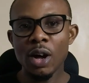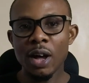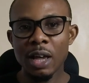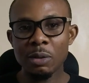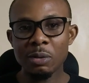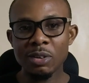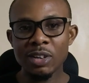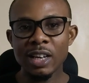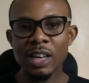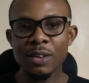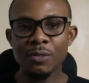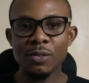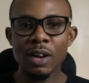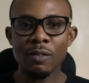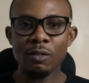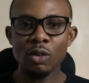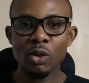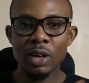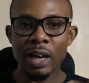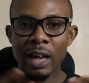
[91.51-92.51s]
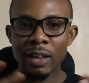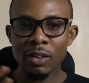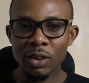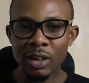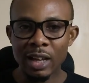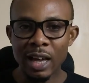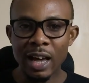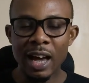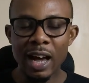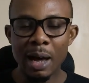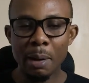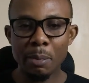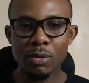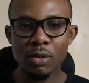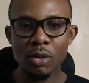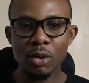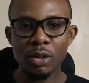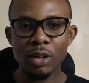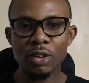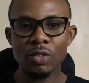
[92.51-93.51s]
Especially if you have looked at other
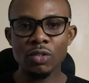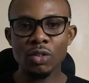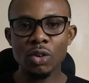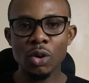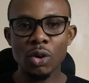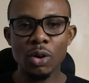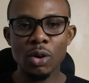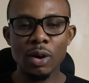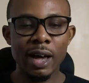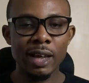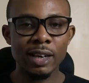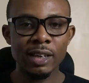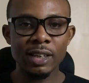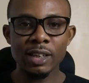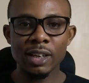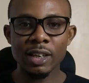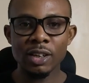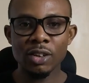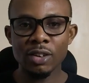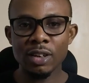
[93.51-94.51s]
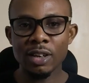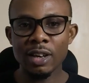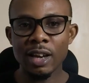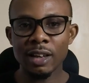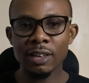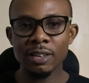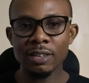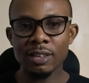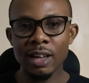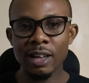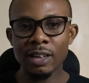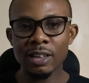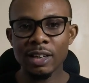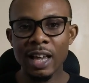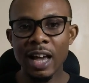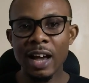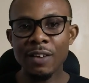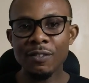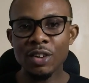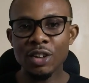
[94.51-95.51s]
apps on the store and
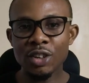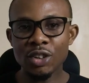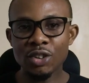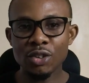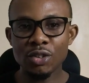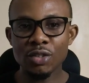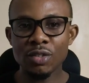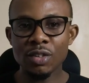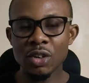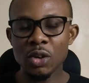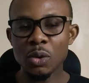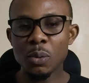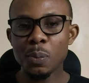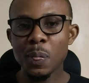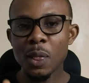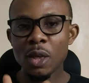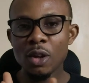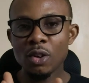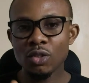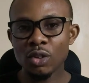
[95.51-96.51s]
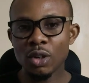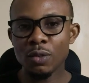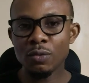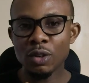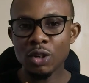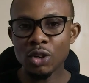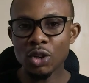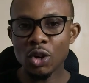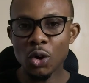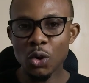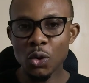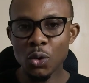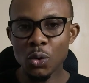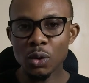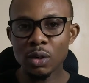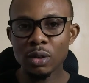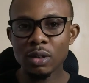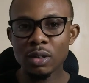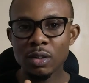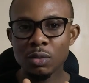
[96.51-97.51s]
they have issues, solving your
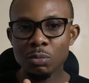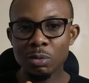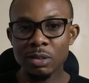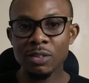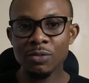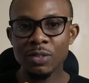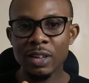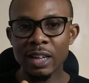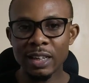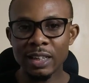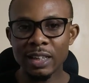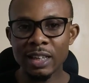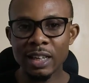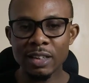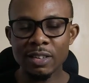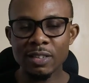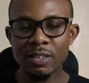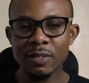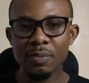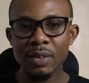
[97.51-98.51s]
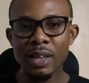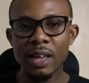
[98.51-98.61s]
own specific needs.